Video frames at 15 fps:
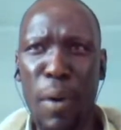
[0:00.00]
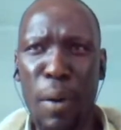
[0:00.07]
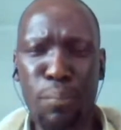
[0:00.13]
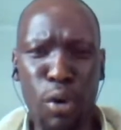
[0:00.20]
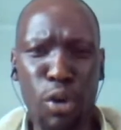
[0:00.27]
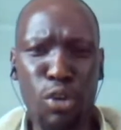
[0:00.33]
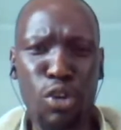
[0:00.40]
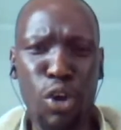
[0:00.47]

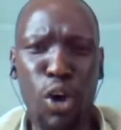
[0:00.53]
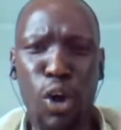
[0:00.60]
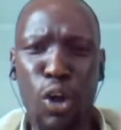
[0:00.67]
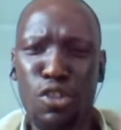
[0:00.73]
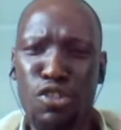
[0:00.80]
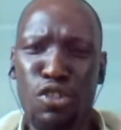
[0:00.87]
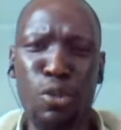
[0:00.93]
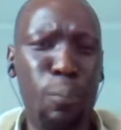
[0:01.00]

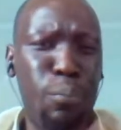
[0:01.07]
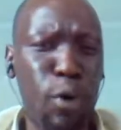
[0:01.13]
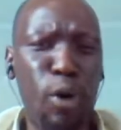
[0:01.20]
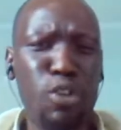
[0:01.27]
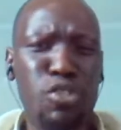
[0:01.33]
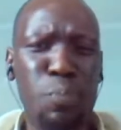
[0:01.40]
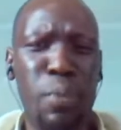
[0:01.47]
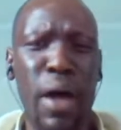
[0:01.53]
protocols to
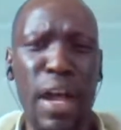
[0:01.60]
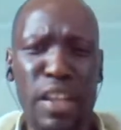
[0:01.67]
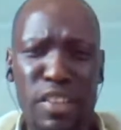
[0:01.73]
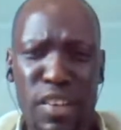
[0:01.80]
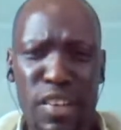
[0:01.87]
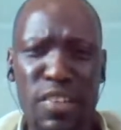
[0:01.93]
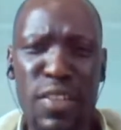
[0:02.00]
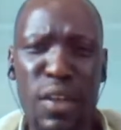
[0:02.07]
prosper,
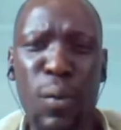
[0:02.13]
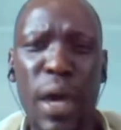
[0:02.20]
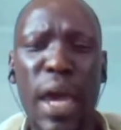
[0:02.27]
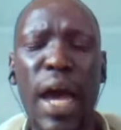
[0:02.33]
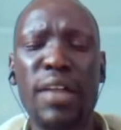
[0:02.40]
just the way